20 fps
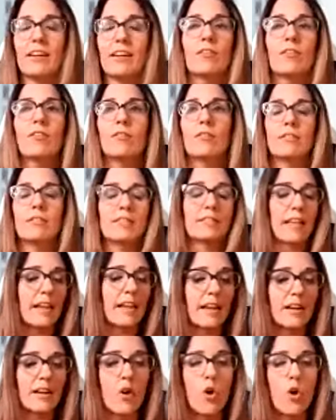"Oh, stay
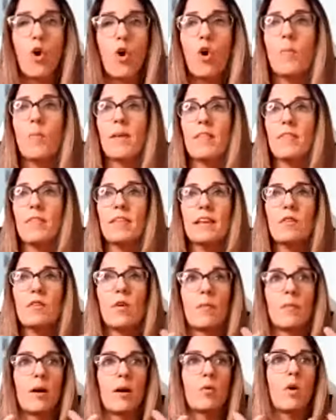at home and think
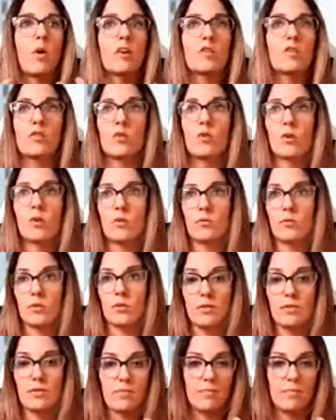about what you're
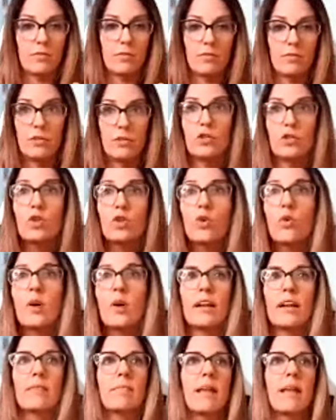doing.